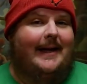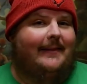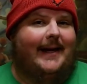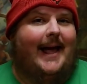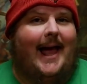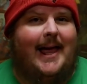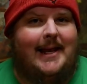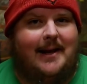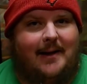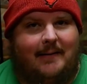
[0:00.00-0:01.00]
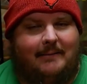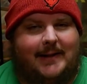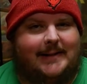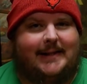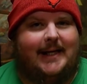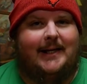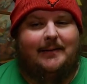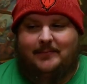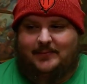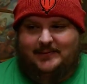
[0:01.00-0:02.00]
the end of this
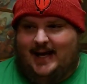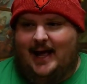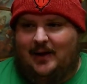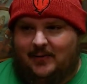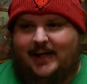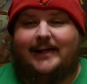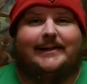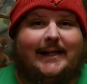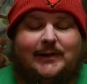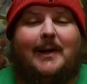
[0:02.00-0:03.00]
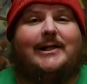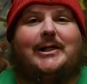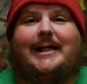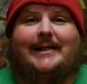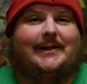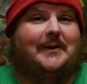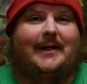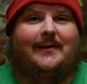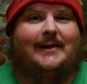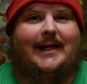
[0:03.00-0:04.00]
theme now is it's much easier
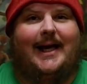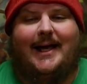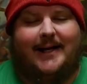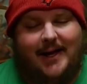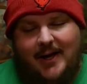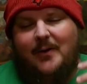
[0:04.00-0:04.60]
here at the end.